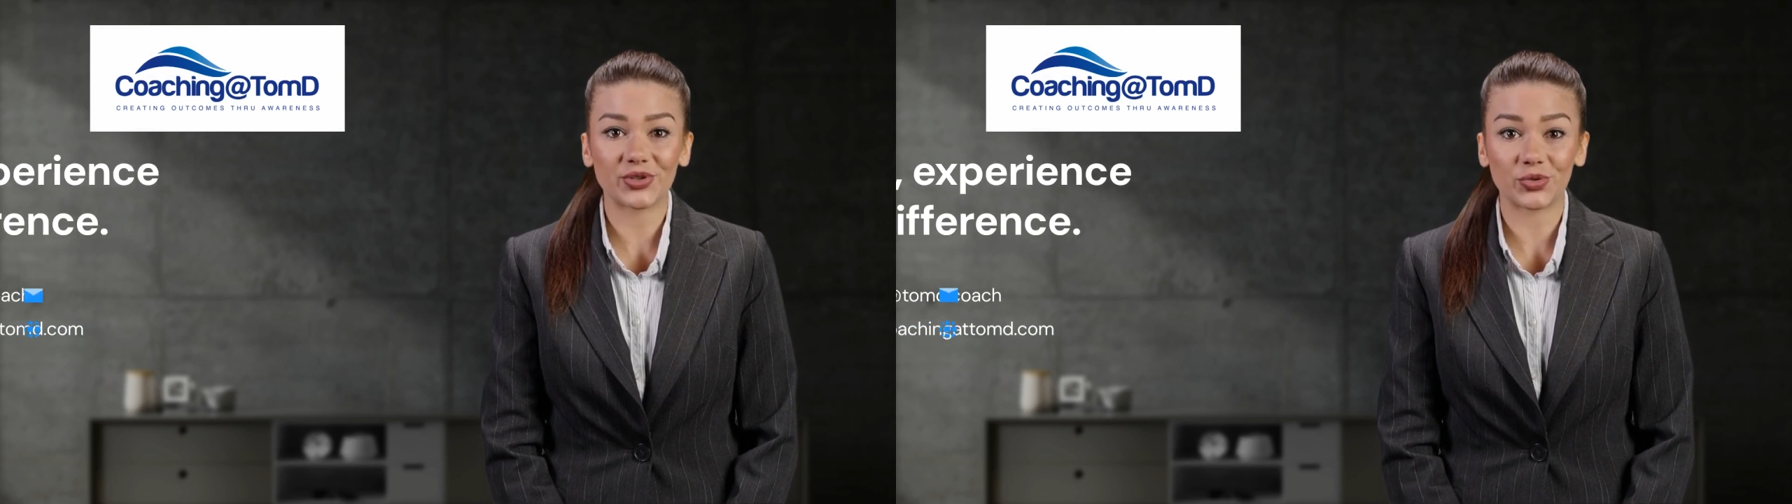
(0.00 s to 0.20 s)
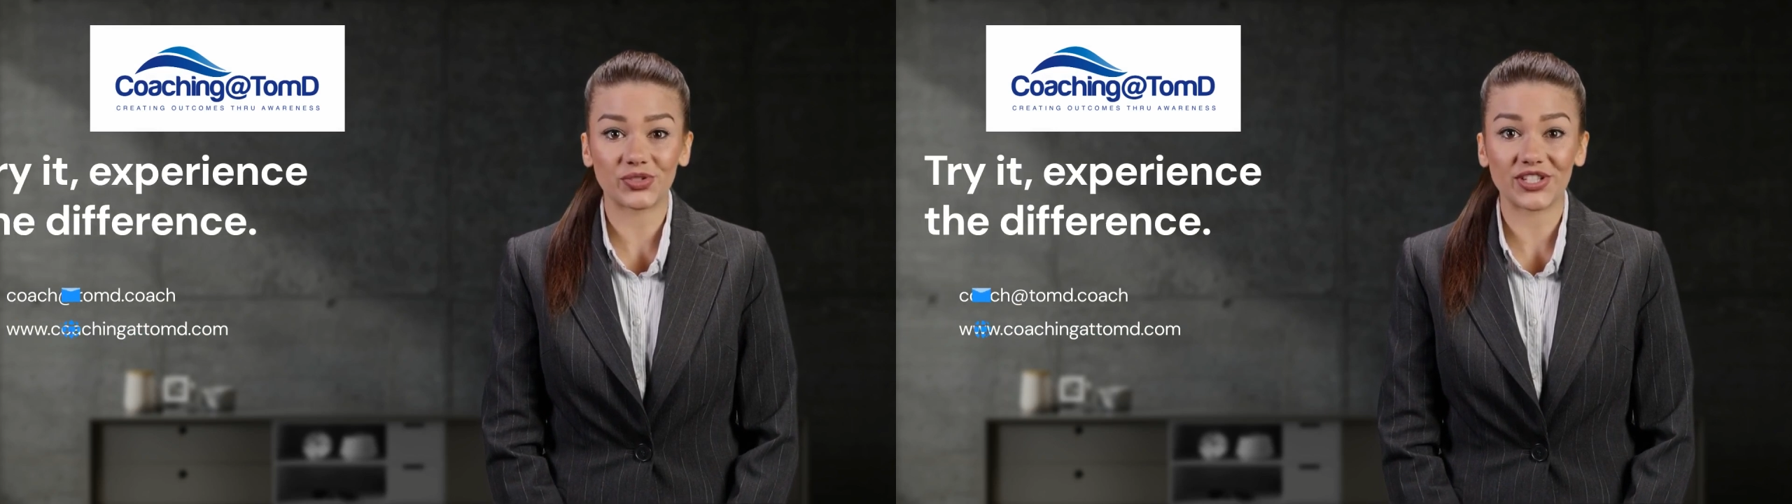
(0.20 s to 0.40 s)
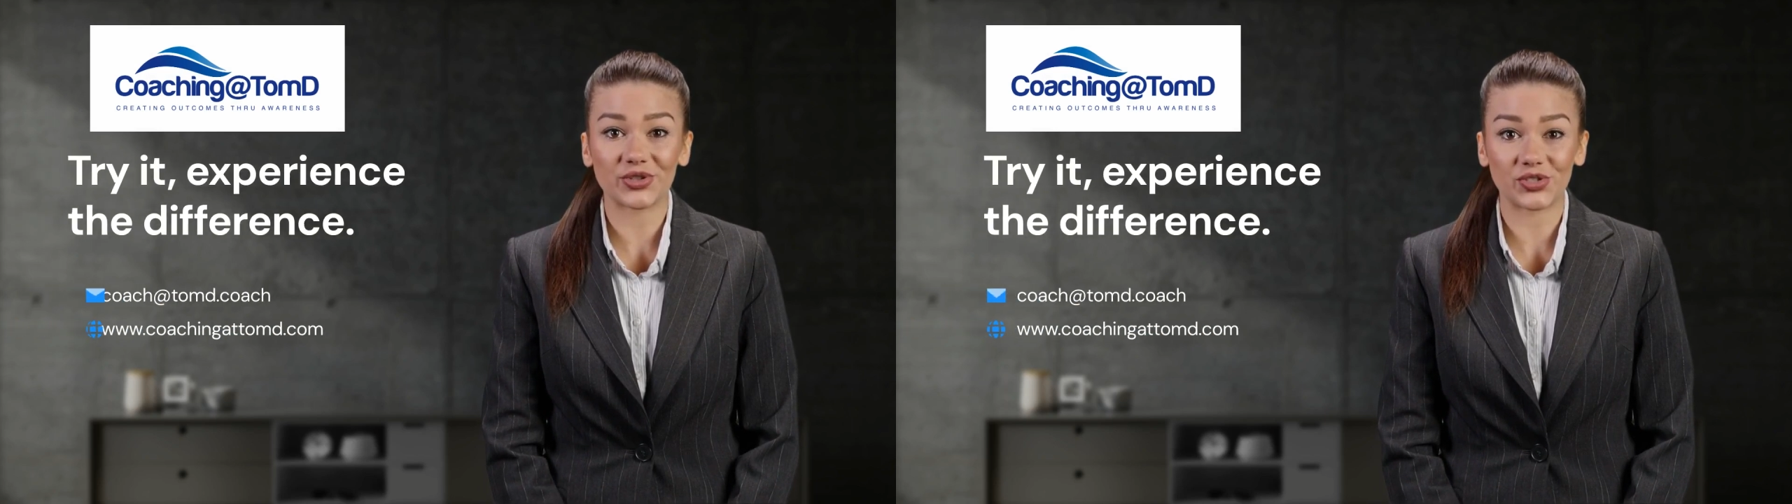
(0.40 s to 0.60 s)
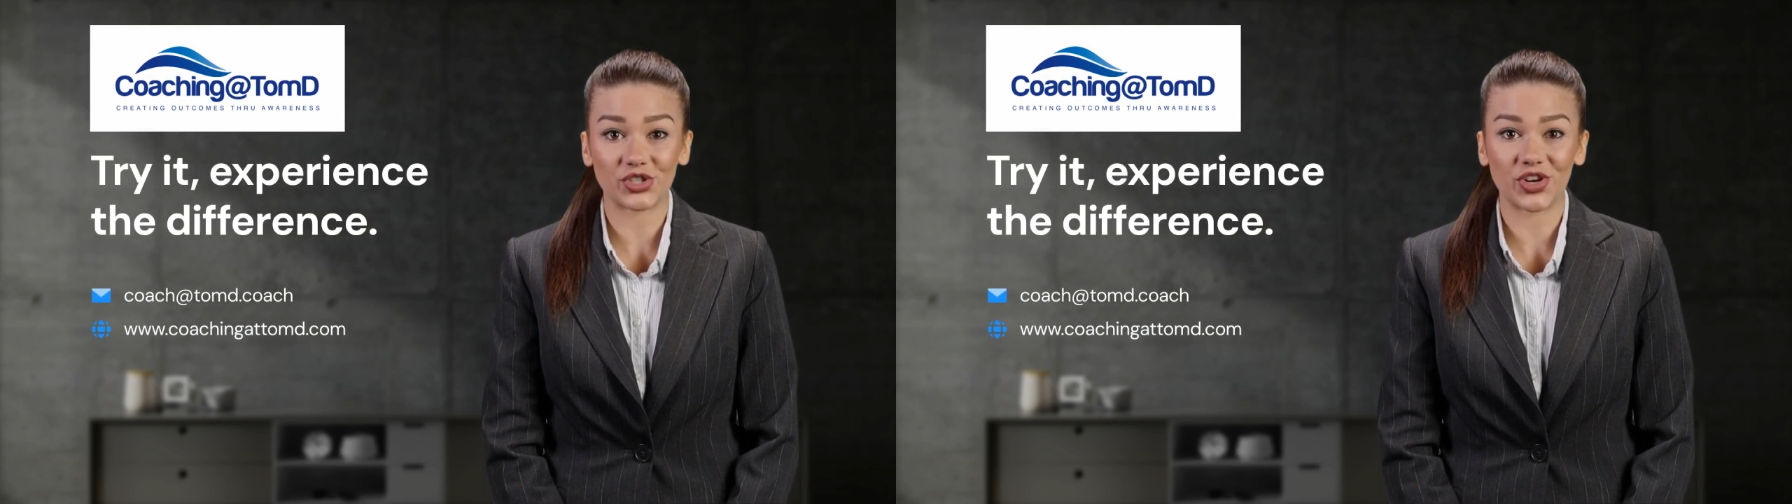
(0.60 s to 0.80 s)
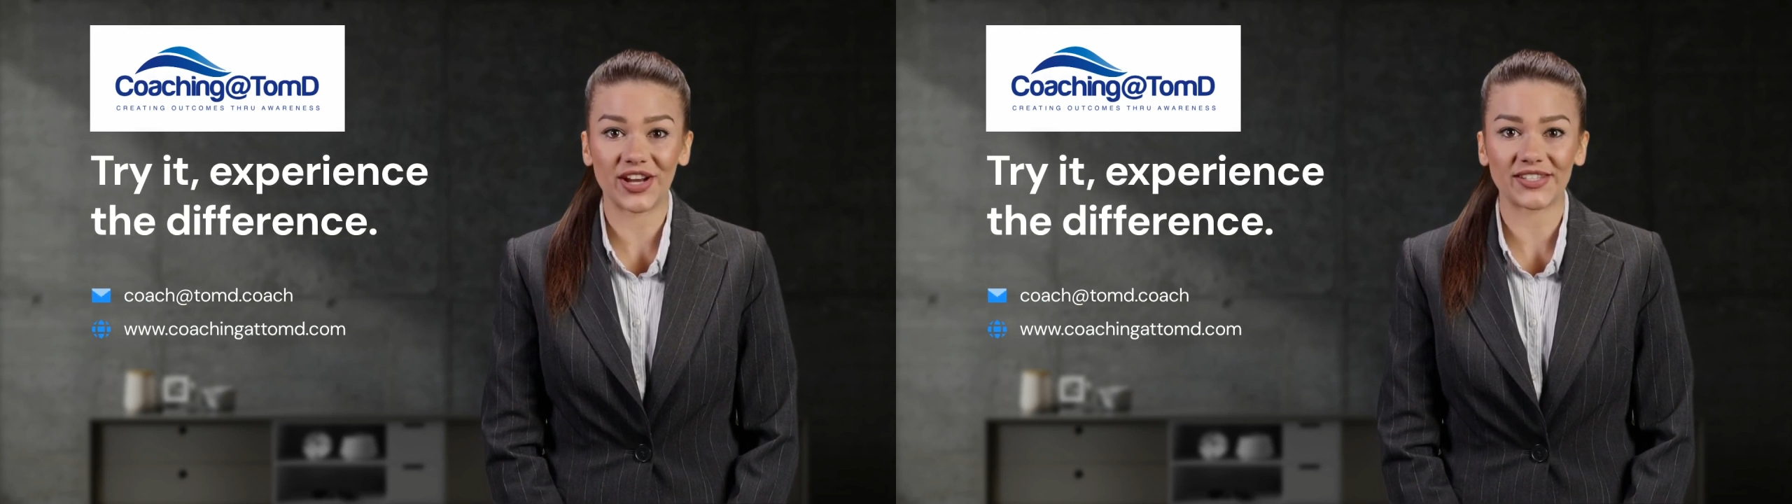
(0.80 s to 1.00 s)
causing your
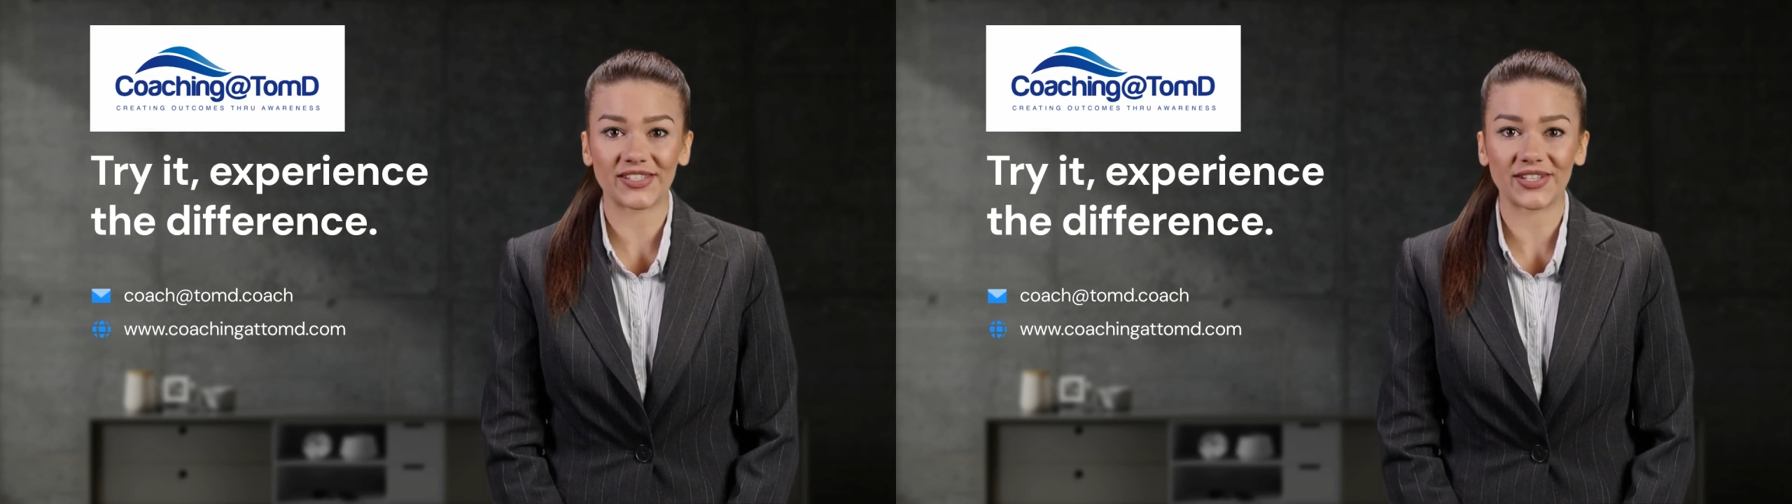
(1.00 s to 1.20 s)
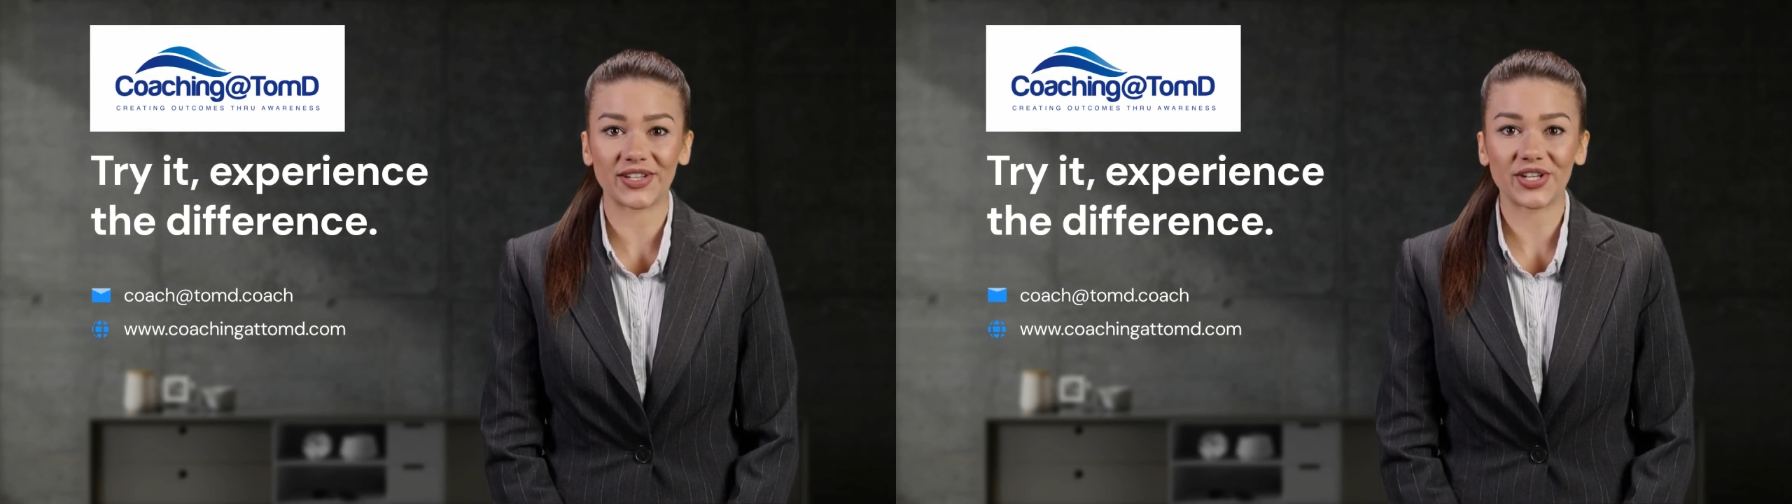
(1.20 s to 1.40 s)
stress.